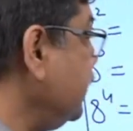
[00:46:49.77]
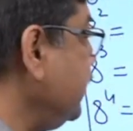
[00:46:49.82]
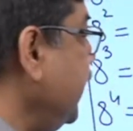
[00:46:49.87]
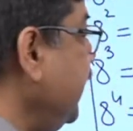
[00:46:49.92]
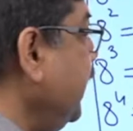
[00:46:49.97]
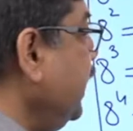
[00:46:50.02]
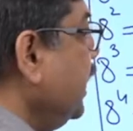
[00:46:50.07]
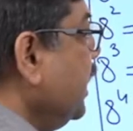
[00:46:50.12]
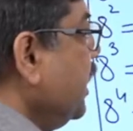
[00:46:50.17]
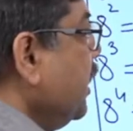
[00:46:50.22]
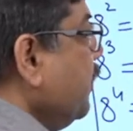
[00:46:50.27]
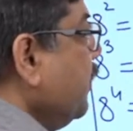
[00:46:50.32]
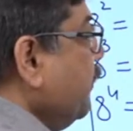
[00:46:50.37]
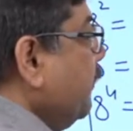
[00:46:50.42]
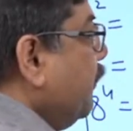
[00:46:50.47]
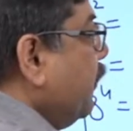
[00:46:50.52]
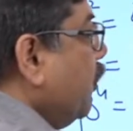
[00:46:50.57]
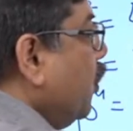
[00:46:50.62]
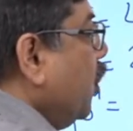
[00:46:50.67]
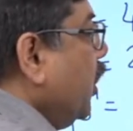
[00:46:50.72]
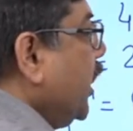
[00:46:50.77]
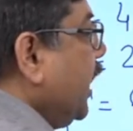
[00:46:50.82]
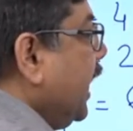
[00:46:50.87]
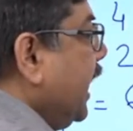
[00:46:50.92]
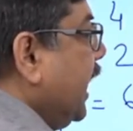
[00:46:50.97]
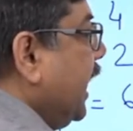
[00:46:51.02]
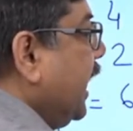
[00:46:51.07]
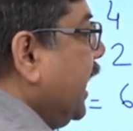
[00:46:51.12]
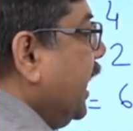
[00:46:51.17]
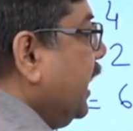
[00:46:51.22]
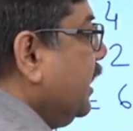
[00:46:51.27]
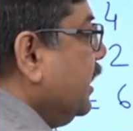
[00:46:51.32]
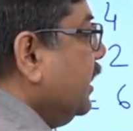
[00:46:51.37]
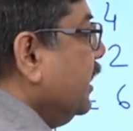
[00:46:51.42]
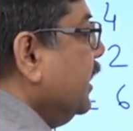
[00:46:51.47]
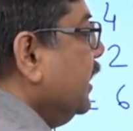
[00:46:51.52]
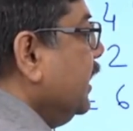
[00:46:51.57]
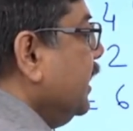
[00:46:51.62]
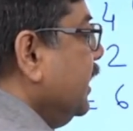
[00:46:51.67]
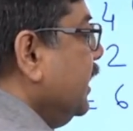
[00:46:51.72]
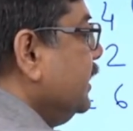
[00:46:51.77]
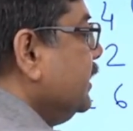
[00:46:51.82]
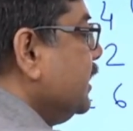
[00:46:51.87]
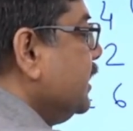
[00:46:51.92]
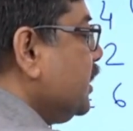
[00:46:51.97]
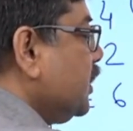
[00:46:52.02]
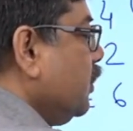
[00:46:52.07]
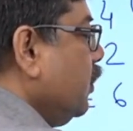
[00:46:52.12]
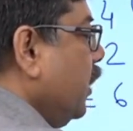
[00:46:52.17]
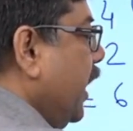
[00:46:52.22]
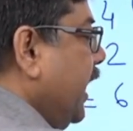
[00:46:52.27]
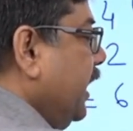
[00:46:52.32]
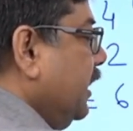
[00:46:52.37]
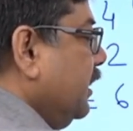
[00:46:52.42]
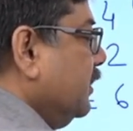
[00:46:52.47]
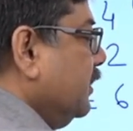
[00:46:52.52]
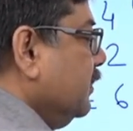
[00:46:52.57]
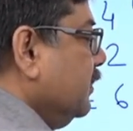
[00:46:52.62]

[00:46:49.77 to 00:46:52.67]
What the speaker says: See, 4 here is a square.